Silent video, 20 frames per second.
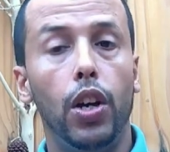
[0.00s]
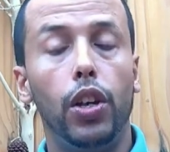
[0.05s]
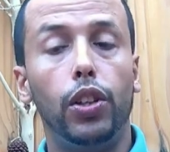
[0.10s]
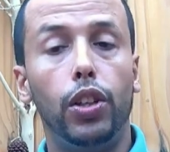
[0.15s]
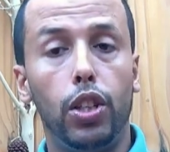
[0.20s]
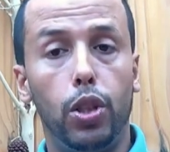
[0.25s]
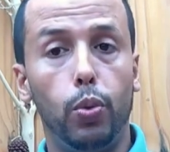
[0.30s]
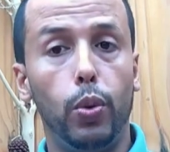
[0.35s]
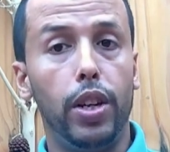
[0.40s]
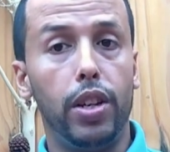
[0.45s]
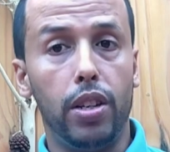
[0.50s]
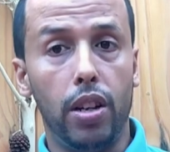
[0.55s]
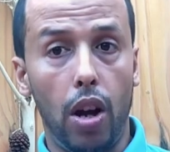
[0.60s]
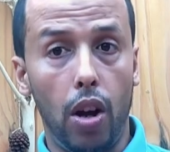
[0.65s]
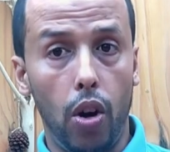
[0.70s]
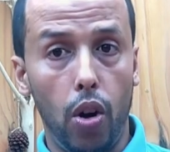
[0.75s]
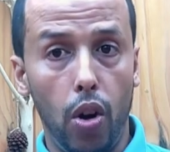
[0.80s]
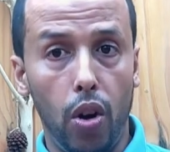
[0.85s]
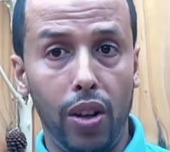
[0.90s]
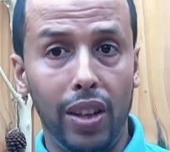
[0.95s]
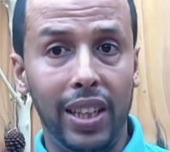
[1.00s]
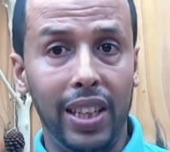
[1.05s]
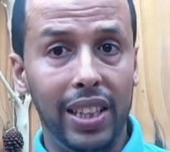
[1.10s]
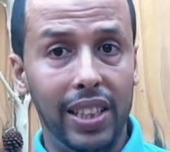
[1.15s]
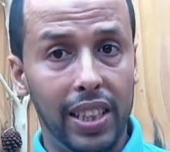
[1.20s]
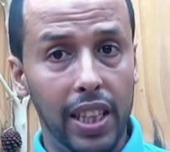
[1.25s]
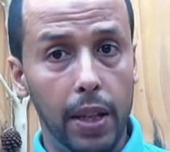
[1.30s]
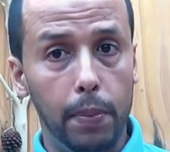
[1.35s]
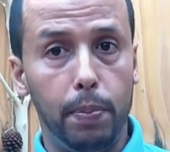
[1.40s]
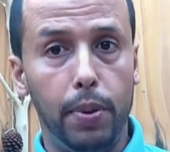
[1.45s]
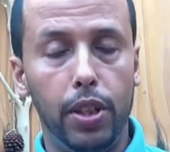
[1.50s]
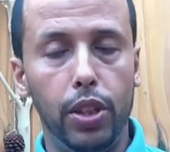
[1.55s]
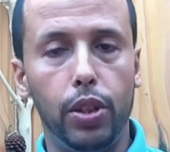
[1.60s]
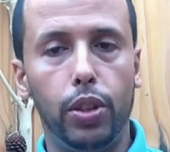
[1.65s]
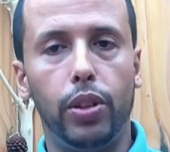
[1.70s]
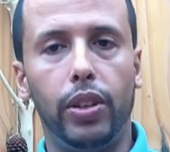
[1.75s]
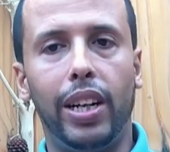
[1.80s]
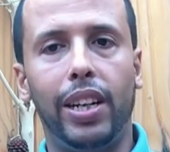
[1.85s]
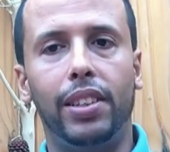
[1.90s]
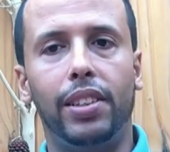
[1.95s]
This will not only deepen
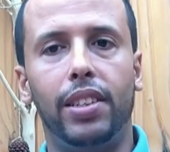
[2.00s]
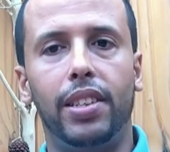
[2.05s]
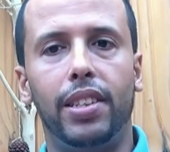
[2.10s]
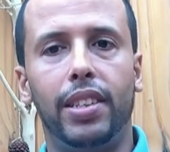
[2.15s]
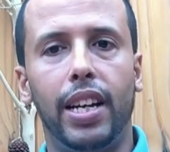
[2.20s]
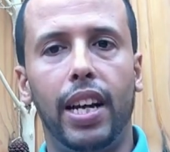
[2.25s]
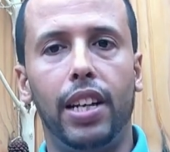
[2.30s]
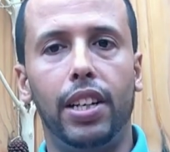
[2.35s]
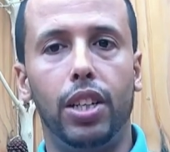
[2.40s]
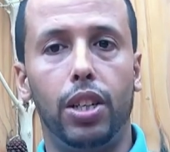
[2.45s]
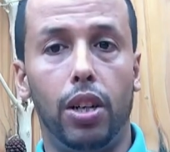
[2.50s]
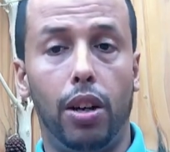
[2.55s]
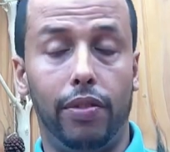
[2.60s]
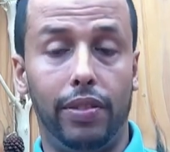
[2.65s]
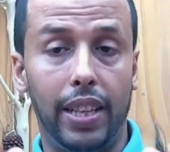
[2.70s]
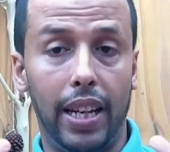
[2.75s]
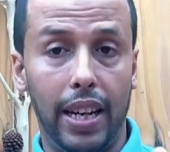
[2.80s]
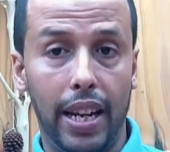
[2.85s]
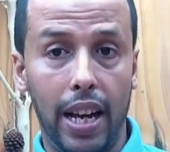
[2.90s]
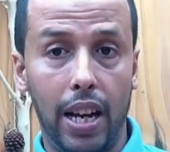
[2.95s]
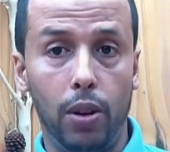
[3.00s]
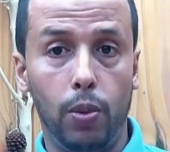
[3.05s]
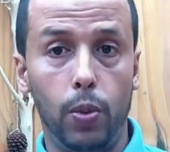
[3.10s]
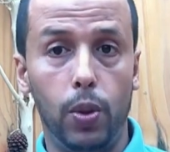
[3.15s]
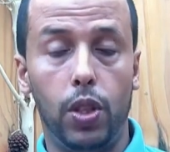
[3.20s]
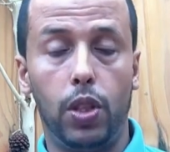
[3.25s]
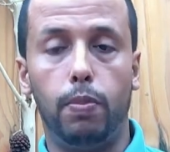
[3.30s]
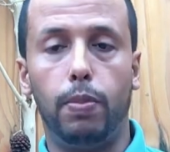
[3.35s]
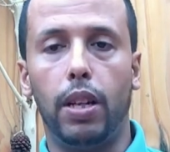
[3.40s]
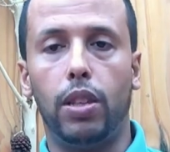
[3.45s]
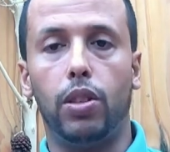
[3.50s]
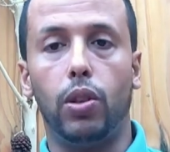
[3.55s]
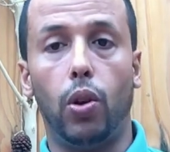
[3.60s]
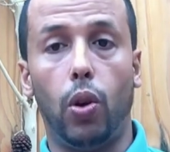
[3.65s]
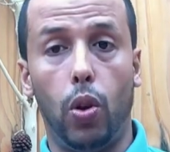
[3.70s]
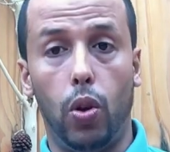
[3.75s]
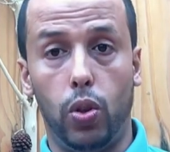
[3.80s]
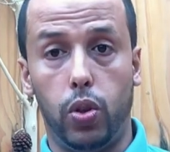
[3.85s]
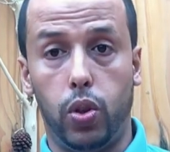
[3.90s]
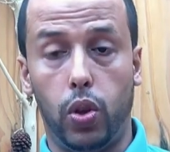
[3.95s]
your understanding of the language, but
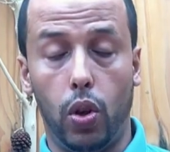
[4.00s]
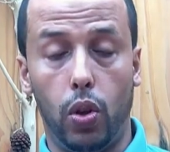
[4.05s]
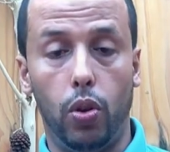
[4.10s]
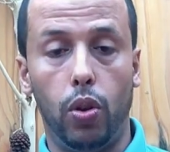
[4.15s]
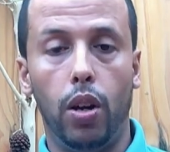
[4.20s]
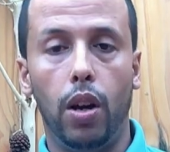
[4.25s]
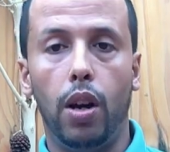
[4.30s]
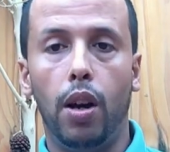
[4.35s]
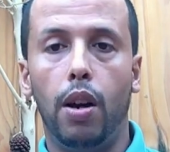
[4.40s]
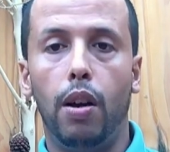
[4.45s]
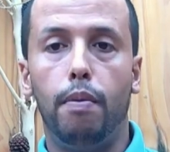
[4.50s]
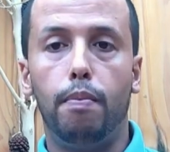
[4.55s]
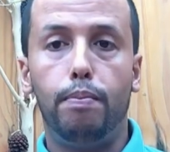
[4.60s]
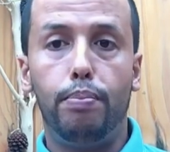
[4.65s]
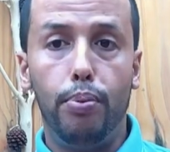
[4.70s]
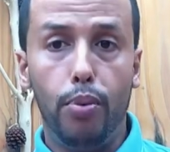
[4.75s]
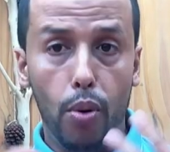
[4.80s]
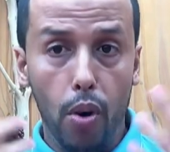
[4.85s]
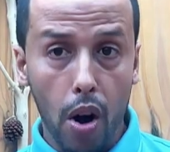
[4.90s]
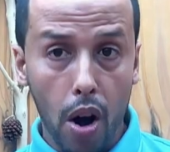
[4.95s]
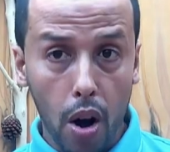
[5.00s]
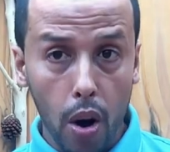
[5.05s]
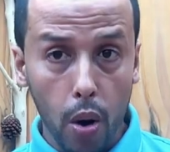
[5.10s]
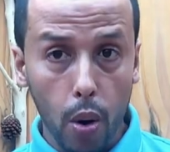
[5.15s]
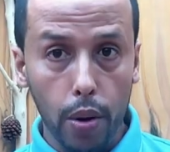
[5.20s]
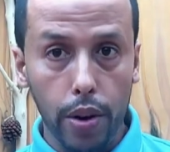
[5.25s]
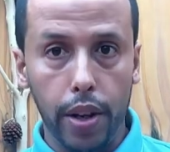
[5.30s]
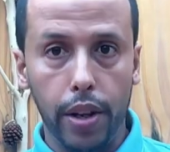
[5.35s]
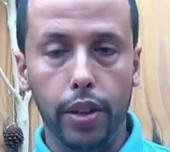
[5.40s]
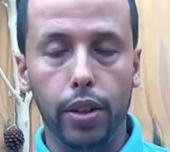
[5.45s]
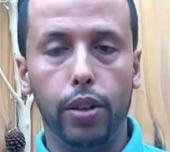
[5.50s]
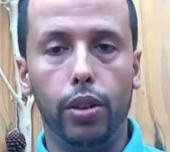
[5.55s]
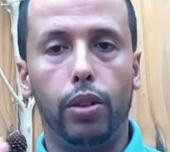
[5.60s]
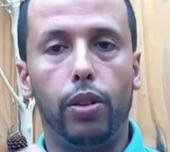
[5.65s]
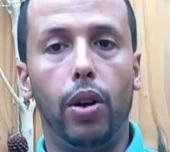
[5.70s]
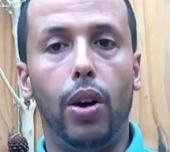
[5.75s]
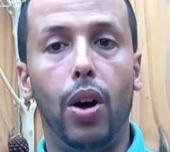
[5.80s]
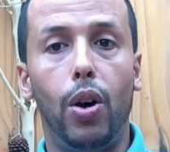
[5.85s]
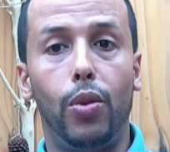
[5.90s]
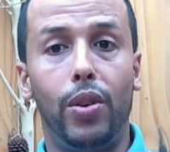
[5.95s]
also broaden your
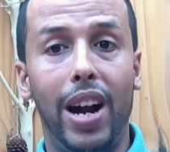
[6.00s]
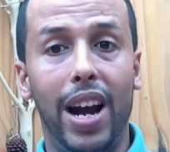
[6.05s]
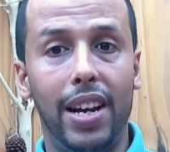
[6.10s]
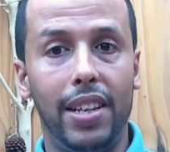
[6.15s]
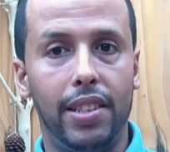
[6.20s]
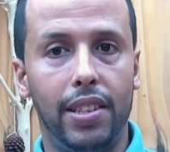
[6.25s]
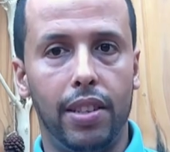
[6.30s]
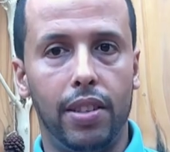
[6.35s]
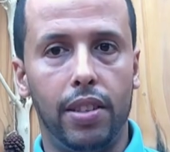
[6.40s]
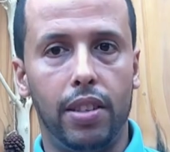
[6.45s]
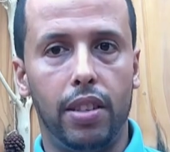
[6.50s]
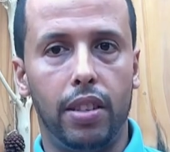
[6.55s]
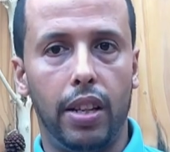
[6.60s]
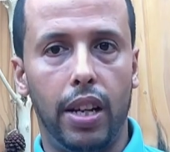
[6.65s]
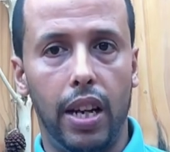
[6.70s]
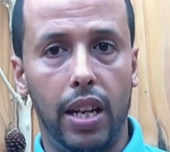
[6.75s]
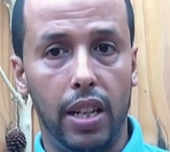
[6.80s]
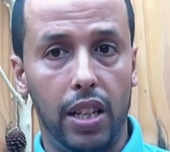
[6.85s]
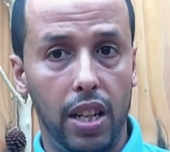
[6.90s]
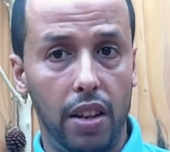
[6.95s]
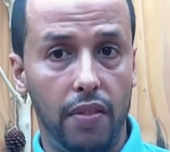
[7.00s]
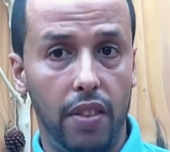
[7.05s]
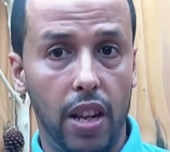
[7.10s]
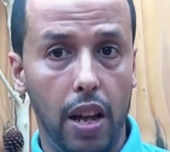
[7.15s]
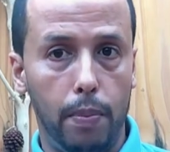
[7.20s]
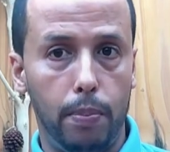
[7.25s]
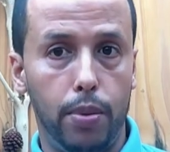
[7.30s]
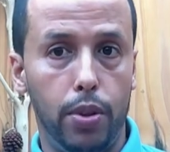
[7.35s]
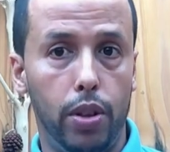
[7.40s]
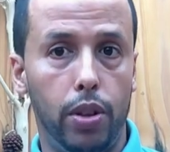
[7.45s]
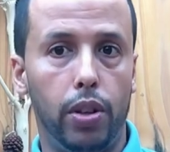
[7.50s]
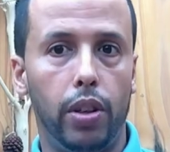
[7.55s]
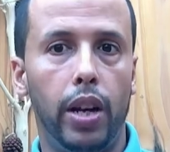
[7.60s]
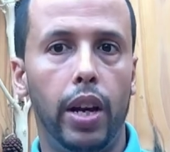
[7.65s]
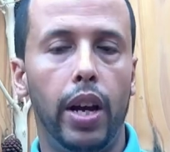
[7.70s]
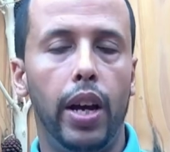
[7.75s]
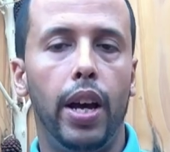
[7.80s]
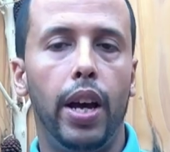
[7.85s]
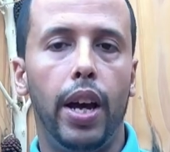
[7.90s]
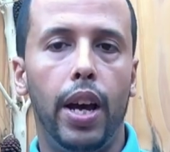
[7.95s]
horizons and develop your
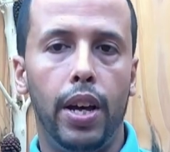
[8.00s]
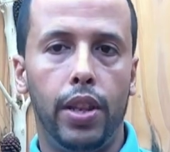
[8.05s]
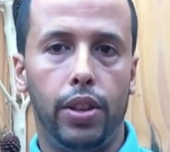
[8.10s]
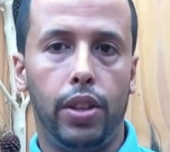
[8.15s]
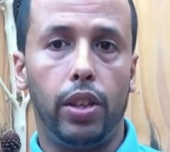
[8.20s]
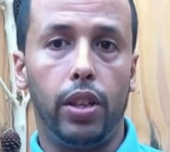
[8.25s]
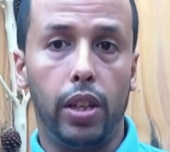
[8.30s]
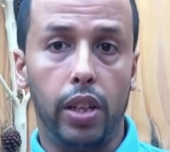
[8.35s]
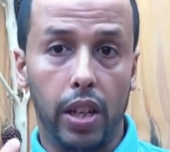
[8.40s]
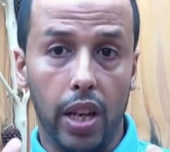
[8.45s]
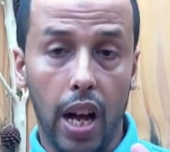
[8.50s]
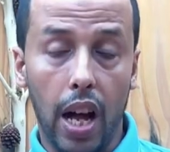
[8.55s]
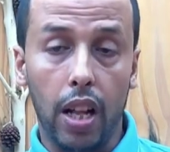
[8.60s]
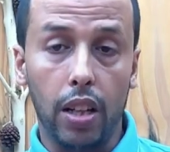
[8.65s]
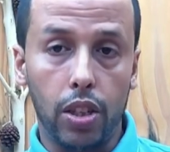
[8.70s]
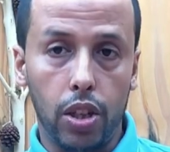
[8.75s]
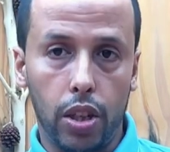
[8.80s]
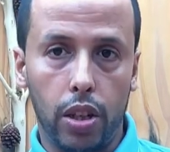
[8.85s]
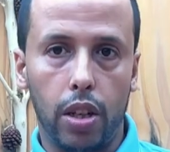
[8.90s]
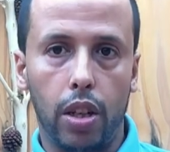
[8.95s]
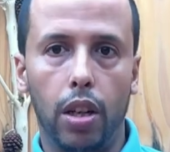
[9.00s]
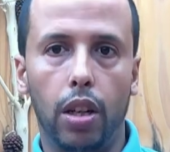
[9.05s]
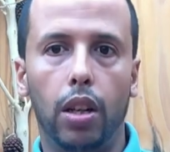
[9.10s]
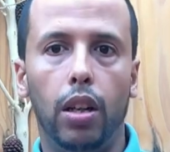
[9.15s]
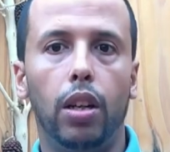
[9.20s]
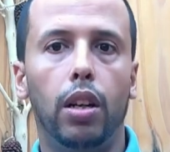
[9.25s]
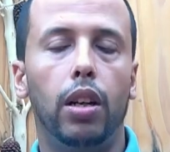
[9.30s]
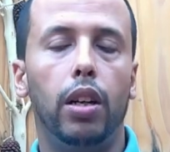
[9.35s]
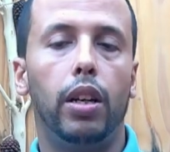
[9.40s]
intercultural